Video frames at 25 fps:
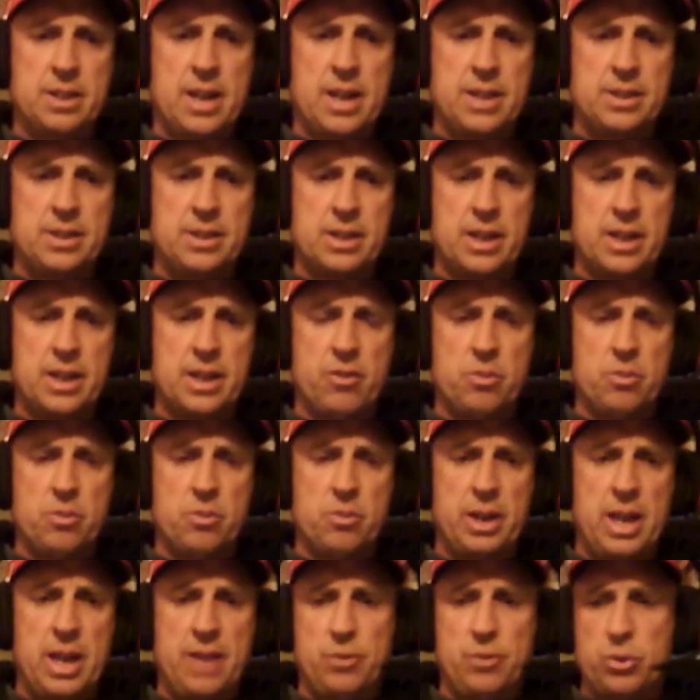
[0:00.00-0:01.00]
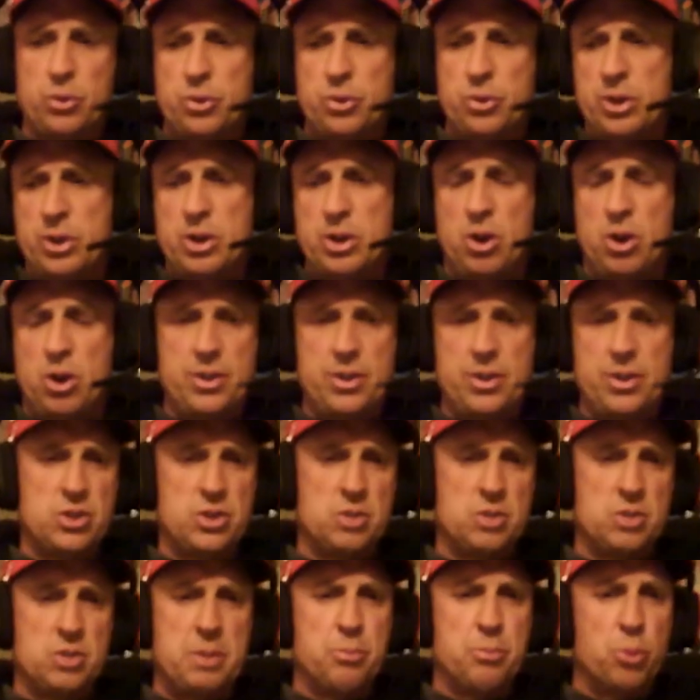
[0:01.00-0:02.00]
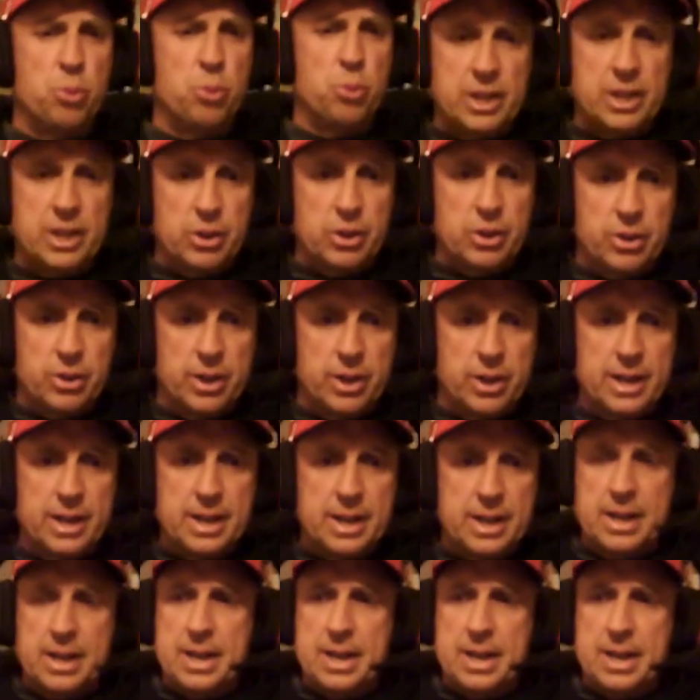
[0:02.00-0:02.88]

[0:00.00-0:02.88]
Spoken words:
at the government level during all this has been pretty good.